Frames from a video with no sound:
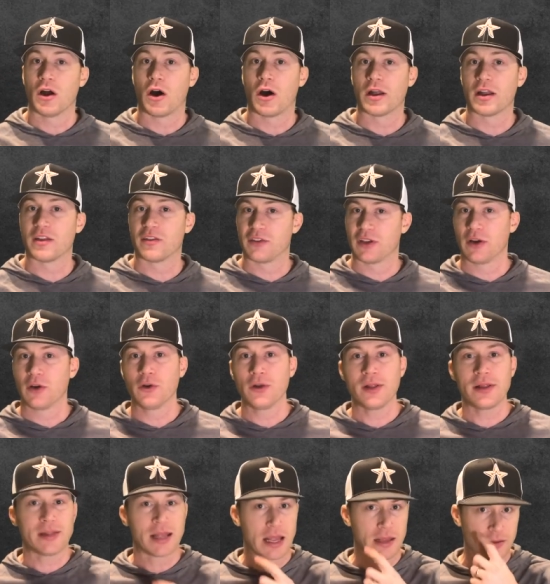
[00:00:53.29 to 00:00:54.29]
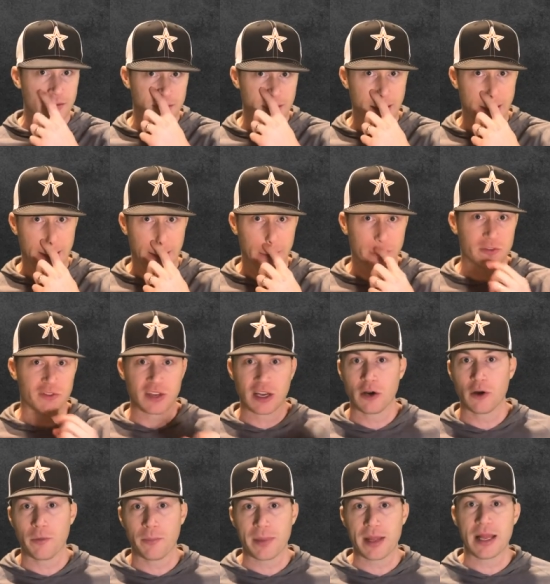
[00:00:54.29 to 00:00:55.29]
on a 0 to 10 scale,
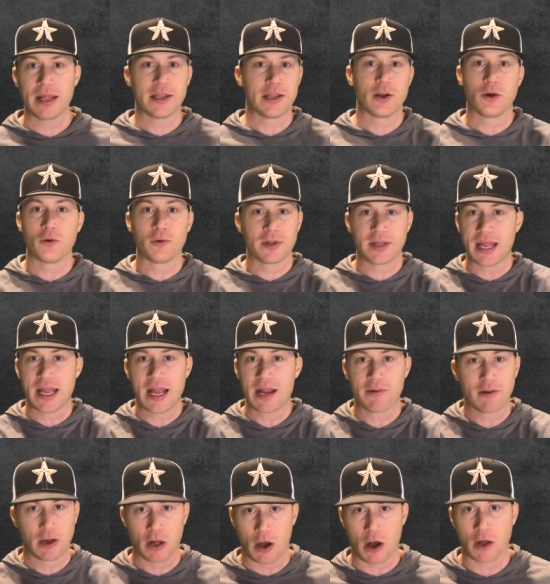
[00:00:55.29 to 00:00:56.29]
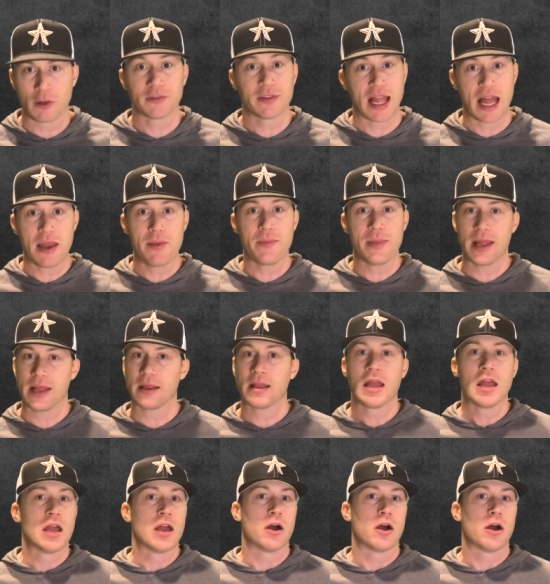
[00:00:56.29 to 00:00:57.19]
0 being you don't care at all, 10 being,